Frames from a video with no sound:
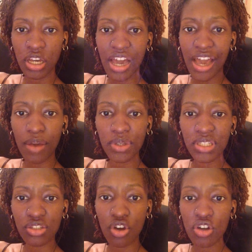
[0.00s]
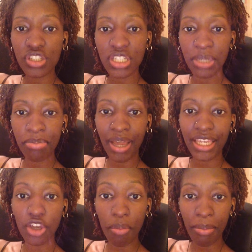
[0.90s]
I was constantly
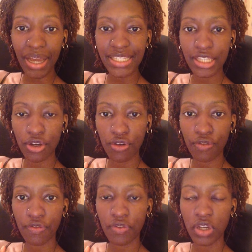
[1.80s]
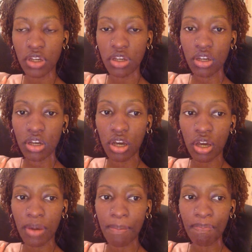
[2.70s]
banking on myself
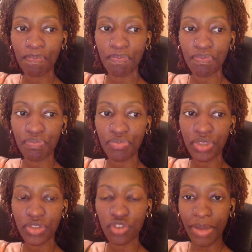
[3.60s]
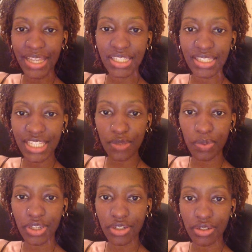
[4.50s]
for my success,
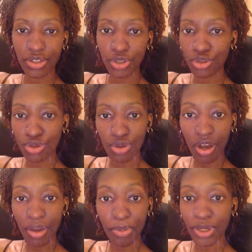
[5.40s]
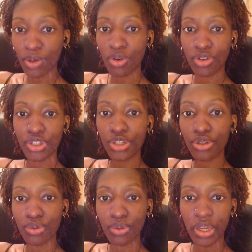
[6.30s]
when you can't put it all on
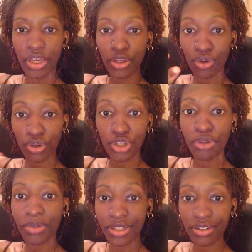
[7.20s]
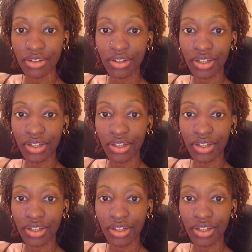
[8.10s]
you. You're human.